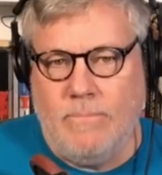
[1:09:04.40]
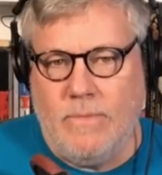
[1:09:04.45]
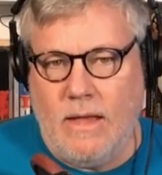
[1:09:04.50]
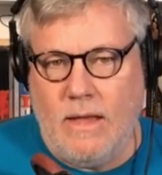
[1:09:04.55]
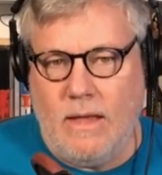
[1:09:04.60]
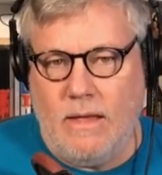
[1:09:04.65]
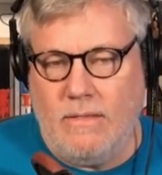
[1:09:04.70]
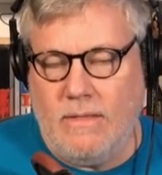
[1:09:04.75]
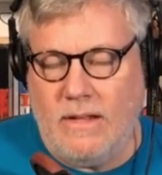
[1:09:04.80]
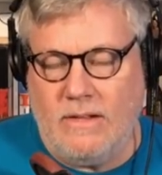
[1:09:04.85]

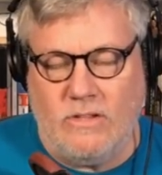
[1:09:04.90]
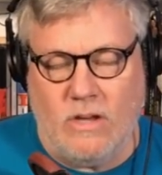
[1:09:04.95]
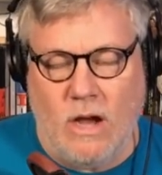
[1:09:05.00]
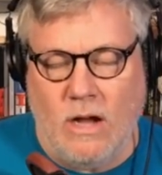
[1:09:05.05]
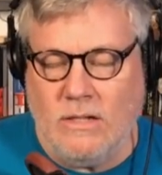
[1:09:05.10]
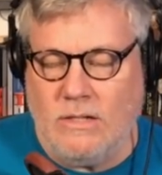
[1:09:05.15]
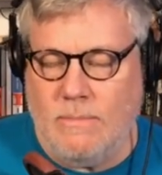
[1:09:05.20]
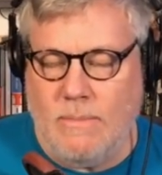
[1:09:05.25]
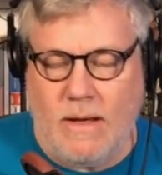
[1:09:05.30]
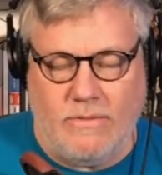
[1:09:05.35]
uh, they
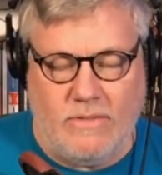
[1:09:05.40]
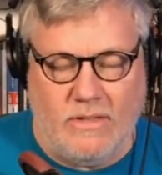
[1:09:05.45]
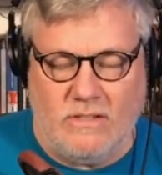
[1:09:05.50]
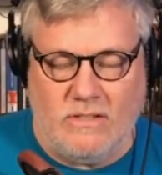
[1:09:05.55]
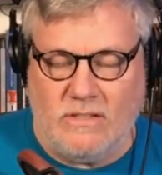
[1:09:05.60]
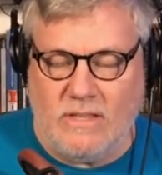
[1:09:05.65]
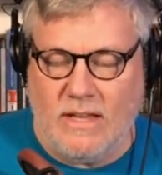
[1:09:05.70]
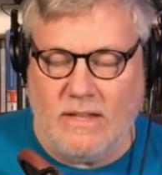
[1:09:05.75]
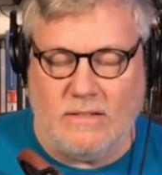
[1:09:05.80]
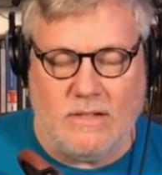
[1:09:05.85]
talked about
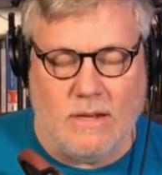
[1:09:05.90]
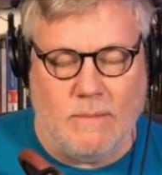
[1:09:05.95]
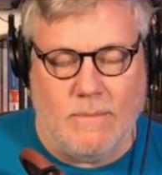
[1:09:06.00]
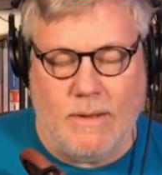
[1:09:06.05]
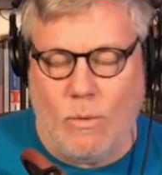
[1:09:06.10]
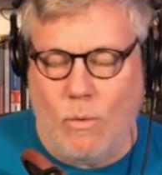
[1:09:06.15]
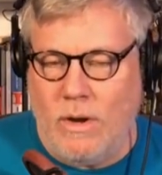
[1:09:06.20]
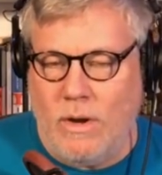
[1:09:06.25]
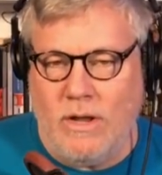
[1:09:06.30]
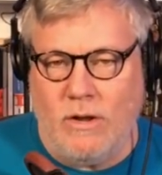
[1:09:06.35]
these things i'm
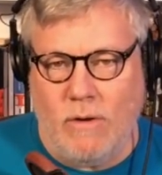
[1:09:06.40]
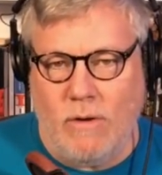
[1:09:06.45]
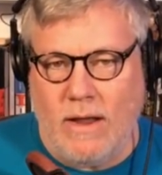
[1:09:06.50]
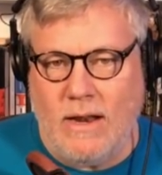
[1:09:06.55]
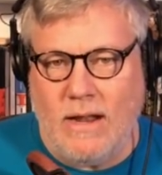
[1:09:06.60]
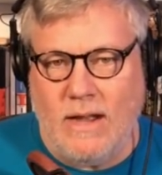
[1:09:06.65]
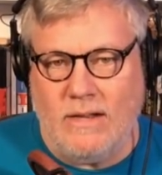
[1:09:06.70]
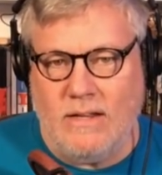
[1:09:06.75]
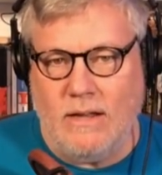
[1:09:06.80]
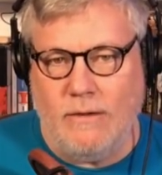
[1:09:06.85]
like what a
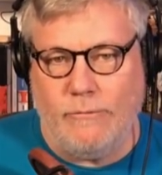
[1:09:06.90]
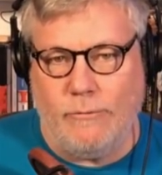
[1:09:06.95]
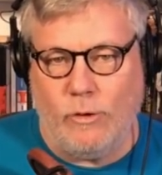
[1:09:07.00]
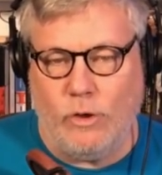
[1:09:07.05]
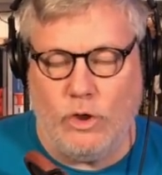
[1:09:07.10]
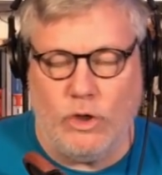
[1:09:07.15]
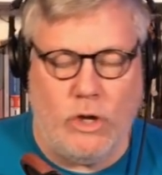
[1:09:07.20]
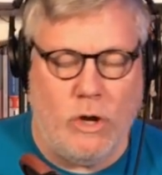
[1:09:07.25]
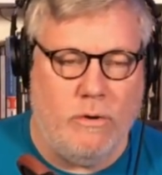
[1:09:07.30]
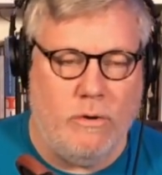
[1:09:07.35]
great idea for
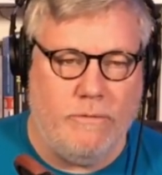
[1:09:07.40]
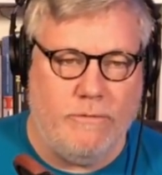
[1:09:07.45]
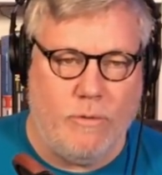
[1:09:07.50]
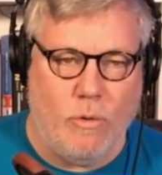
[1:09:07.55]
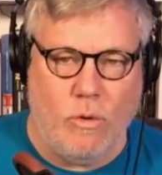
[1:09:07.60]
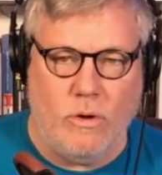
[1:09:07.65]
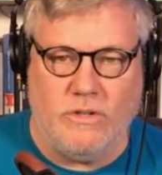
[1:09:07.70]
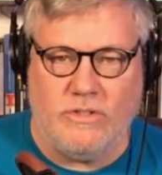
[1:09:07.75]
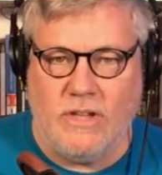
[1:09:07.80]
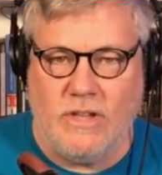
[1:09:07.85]
a show and of
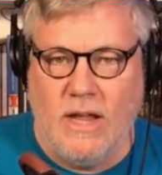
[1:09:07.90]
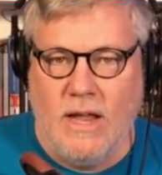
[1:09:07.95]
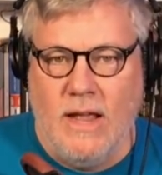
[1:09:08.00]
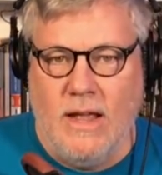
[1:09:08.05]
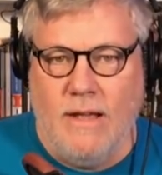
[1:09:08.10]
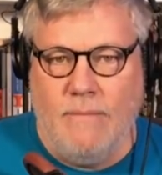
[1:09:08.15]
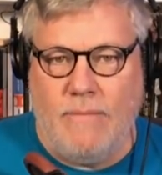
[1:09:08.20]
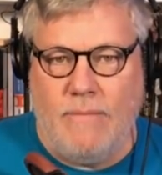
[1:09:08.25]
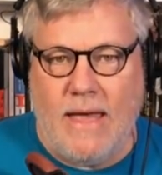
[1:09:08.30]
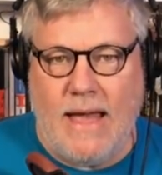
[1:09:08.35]
course
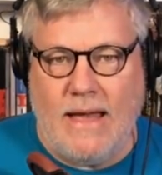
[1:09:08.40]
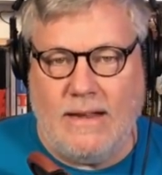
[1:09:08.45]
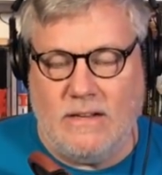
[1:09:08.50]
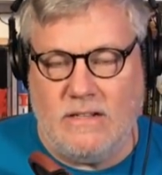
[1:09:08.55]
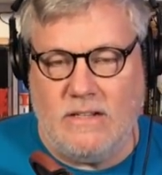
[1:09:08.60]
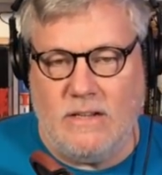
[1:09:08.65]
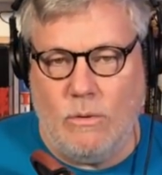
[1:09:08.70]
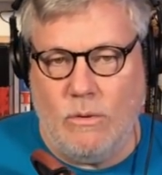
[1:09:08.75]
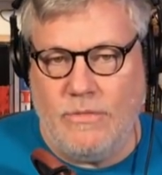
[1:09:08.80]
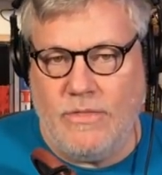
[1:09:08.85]
they had to
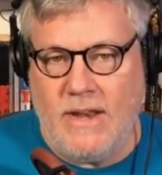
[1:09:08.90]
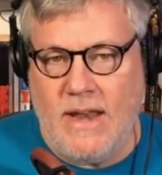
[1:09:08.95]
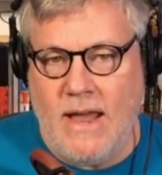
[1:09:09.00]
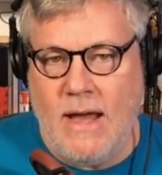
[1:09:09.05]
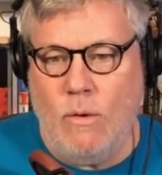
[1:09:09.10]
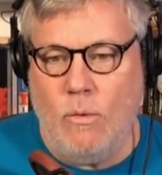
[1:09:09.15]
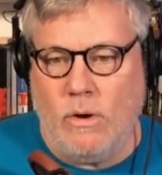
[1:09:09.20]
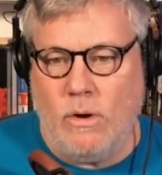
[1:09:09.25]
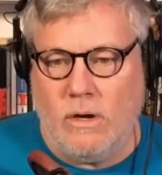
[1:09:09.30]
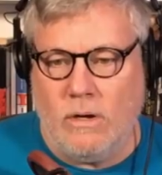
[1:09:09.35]
deal with the
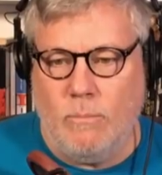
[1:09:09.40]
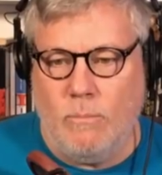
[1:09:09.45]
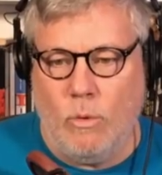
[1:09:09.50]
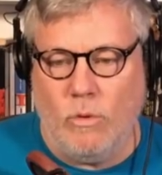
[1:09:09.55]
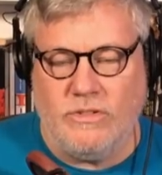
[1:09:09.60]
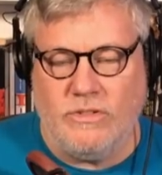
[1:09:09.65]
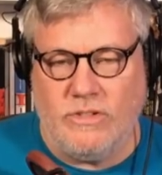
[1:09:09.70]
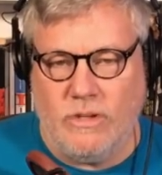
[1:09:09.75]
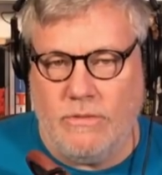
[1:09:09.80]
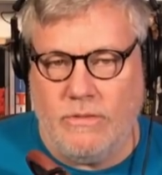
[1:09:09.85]
network
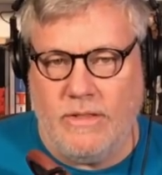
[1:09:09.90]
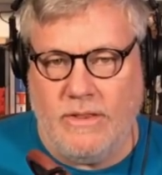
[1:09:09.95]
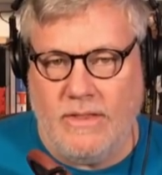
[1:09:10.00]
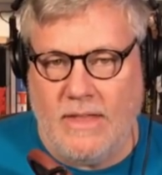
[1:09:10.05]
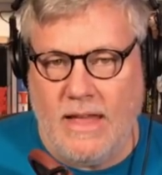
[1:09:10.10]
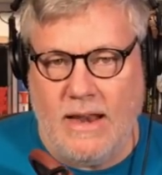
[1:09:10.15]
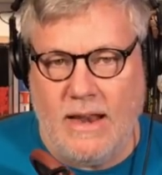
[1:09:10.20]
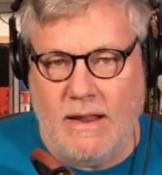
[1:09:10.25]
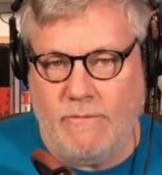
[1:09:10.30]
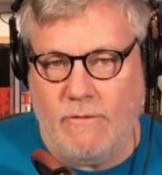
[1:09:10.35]
more so than
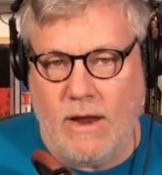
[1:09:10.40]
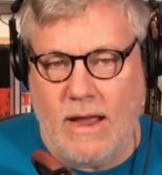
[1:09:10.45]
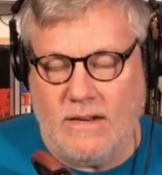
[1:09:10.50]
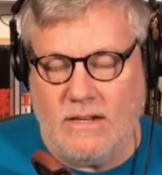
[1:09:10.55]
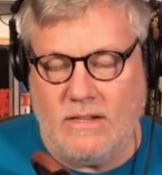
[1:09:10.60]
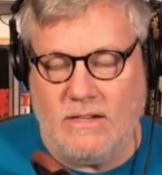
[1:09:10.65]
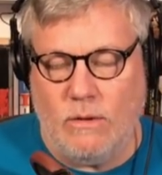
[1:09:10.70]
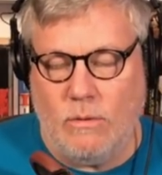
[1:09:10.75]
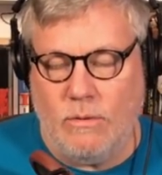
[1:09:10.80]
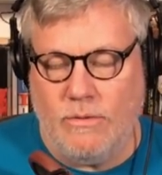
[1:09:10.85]
they had ever had
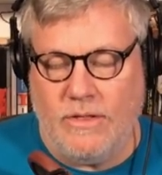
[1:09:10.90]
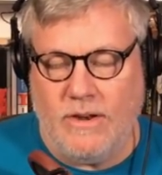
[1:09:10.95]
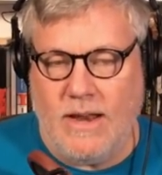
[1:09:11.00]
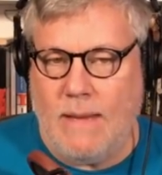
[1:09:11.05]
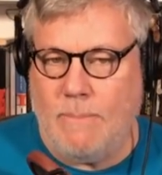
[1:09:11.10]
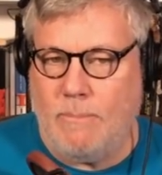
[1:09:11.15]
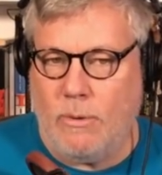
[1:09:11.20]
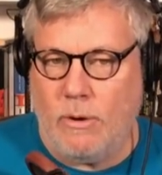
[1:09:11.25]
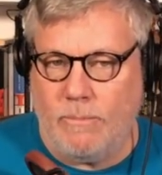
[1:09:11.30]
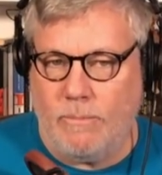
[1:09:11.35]
to deal with a
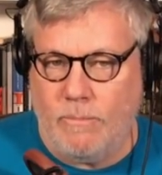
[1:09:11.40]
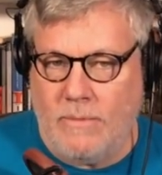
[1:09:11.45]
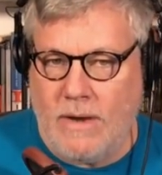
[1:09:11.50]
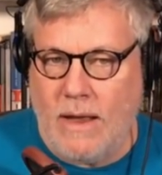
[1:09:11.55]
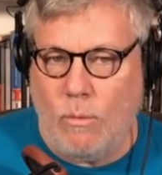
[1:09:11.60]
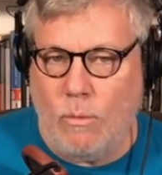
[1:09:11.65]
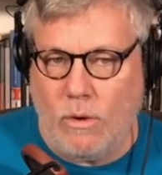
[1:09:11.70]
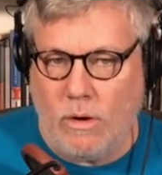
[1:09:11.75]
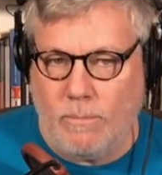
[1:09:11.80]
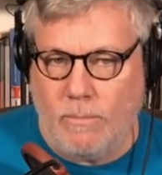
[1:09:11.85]
network
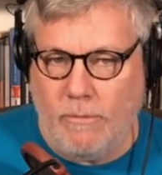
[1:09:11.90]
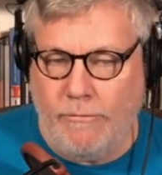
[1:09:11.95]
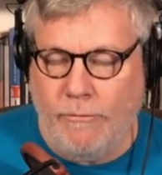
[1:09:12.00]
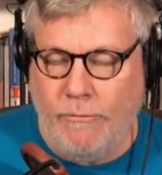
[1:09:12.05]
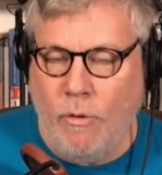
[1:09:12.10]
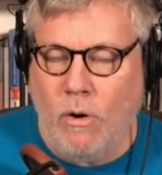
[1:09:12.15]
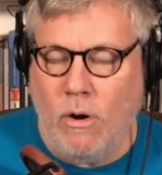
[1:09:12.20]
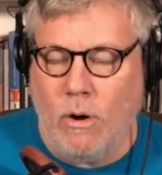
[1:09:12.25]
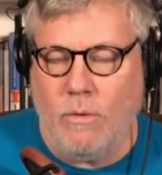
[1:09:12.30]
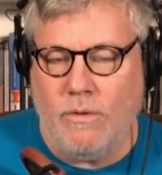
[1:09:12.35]
network
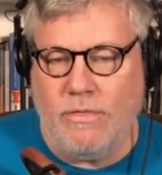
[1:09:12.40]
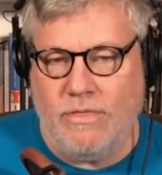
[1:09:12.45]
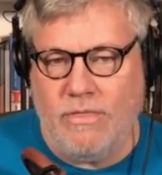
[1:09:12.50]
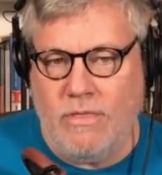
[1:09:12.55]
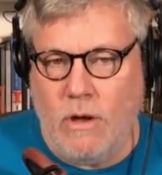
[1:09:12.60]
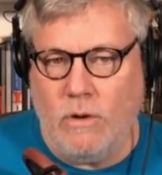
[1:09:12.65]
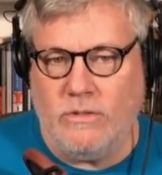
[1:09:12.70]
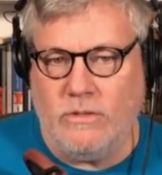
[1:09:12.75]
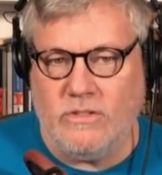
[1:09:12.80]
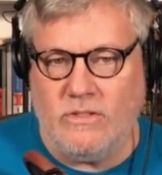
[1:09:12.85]
before with
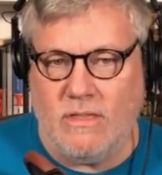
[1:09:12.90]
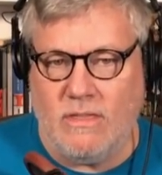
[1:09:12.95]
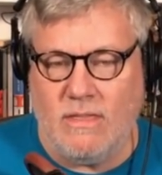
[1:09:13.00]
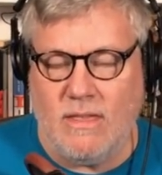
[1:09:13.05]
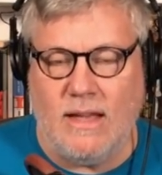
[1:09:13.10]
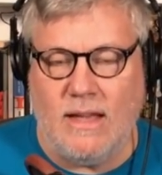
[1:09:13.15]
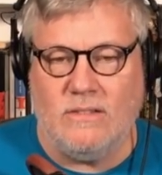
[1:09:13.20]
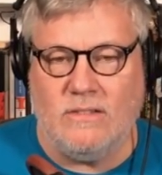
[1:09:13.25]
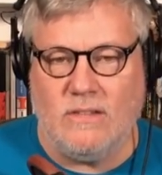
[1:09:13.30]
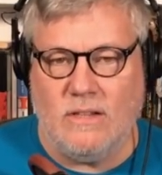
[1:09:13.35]
notes and
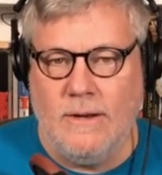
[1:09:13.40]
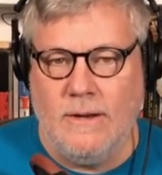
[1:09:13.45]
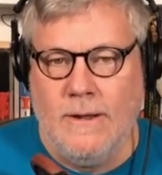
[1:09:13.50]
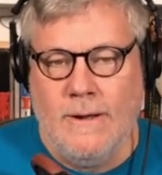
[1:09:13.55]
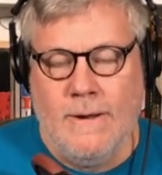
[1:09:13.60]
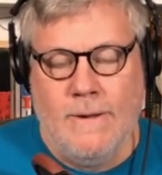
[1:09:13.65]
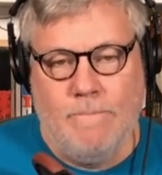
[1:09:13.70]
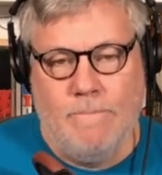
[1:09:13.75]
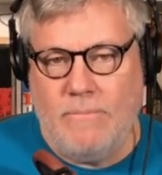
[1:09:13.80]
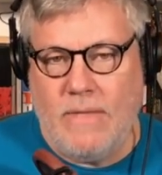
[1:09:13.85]
things and
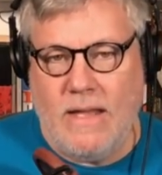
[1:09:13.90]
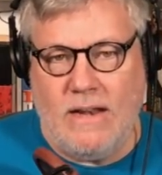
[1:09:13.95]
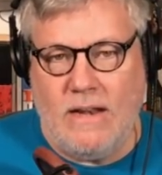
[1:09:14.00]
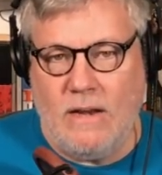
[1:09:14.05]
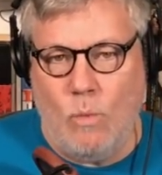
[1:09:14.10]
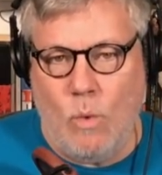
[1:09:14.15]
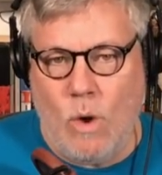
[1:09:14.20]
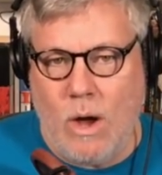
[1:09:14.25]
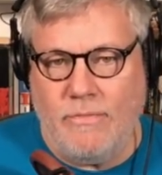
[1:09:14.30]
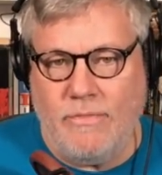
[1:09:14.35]
they
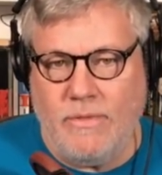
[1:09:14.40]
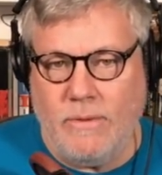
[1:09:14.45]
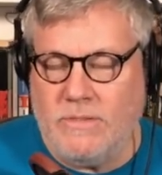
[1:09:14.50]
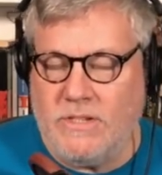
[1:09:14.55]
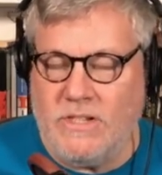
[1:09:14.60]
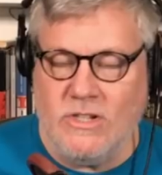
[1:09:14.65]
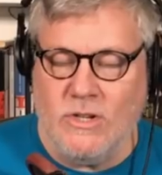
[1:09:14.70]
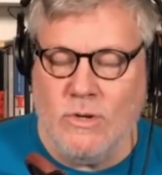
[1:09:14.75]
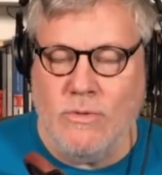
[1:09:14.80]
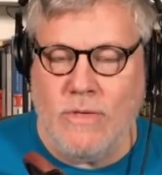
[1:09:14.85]
didn't want them
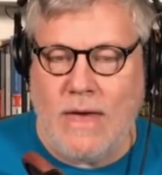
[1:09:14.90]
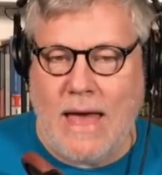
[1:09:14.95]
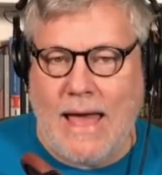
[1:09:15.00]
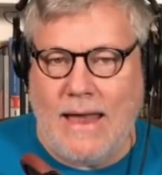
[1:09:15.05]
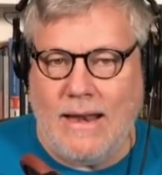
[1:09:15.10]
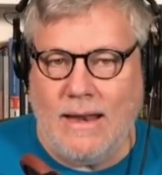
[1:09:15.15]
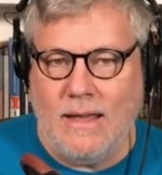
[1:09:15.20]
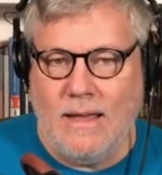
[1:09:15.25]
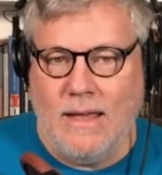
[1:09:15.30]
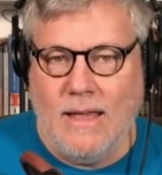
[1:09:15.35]
to do
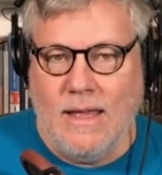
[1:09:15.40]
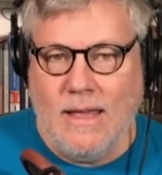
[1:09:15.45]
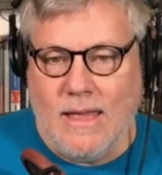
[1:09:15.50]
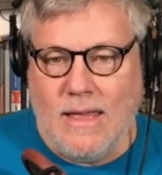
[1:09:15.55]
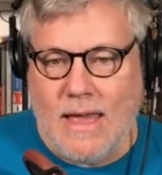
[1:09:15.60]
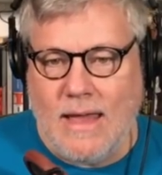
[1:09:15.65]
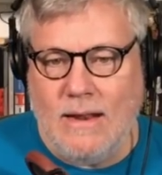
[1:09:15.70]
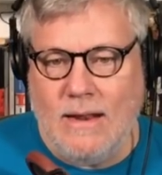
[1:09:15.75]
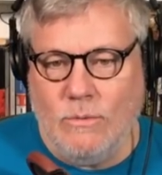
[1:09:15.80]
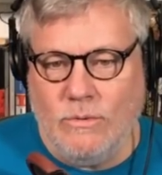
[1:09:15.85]
that
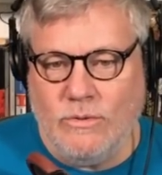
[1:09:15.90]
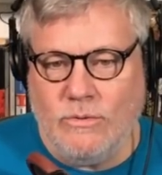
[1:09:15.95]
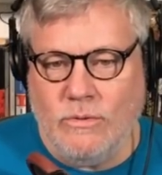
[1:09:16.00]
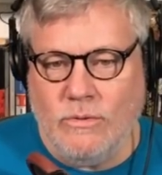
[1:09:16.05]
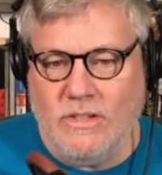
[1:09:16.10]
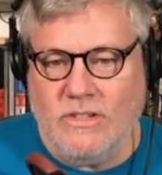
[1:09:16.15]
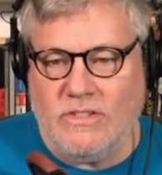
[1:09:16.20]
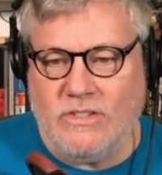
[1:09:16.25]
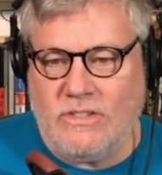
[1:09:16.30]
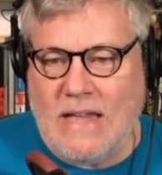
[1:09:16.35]
and it was
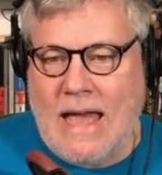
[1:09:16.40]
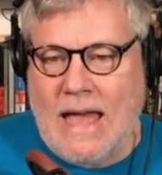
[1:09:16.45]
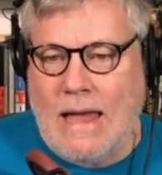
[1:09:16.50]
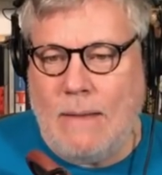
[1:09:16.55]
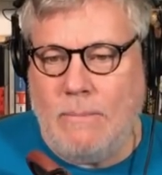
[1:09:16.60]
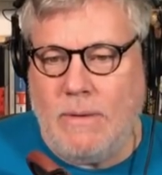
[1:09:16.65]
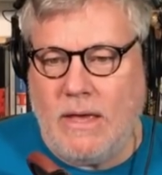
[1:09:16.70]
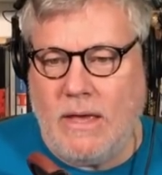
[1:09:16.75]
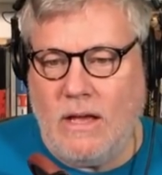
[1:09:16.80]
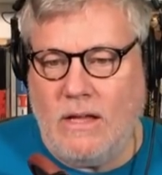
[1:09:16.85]
really
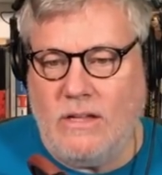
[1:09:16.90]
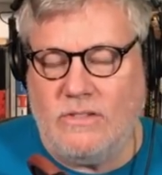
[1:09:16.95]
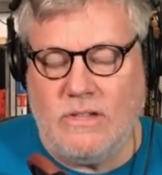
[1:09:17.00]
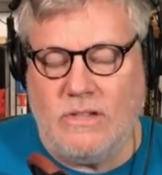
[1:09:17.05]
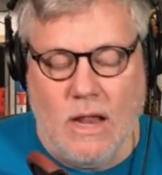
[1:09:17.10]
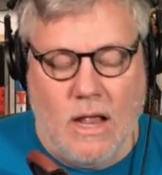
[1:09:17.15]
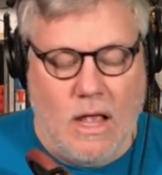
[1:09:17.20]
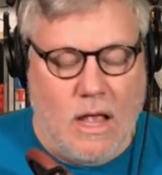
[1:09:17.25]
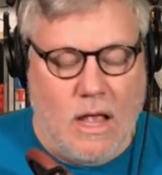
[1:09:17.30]
sad because